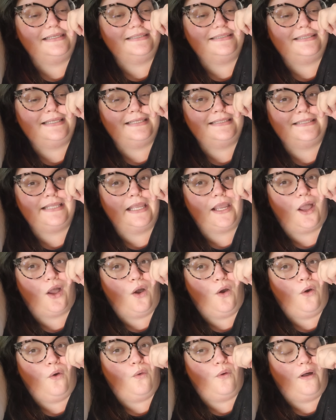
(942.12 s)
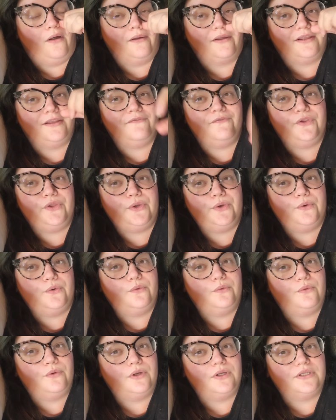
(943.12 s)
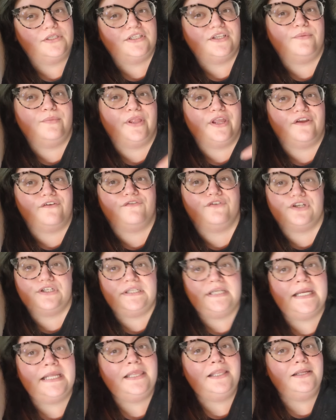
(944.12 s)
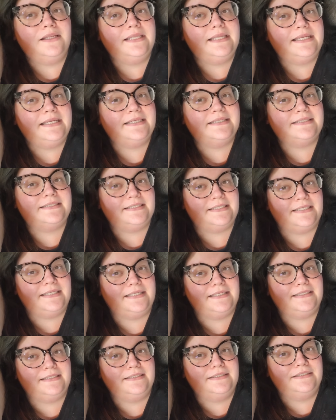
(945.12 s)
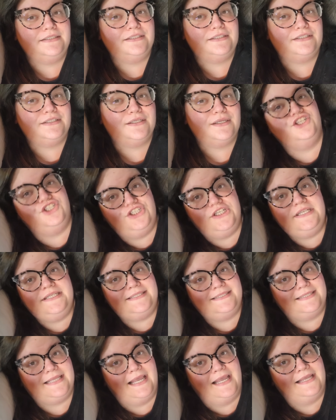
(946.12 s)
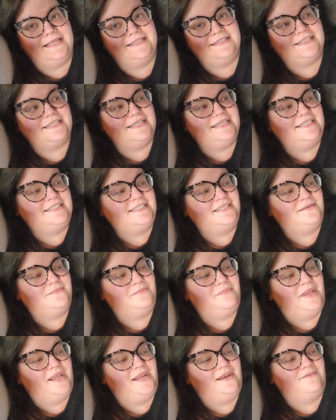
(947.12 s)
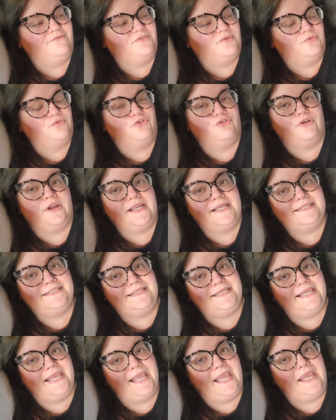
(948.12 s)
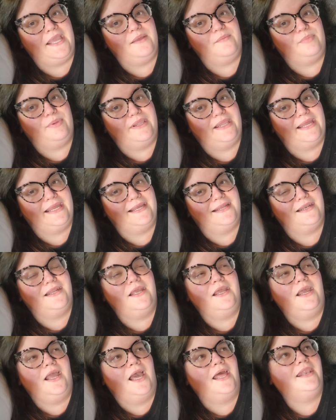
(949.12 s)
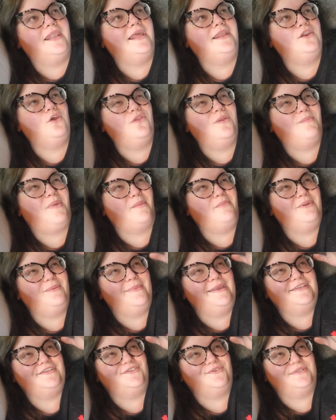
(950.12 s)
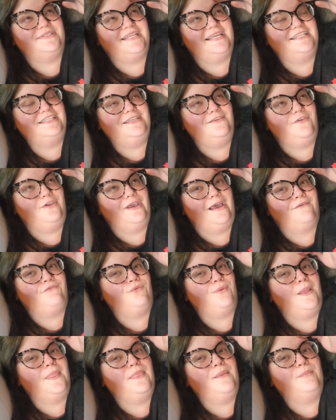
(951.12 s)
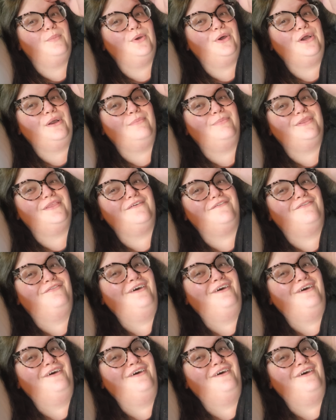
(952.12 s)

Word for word: says like, oh, I'll give you some like fertility teas. And she says, is it made from crazy eggplant? And I know that probably makes no sense if you haven't read the book, but the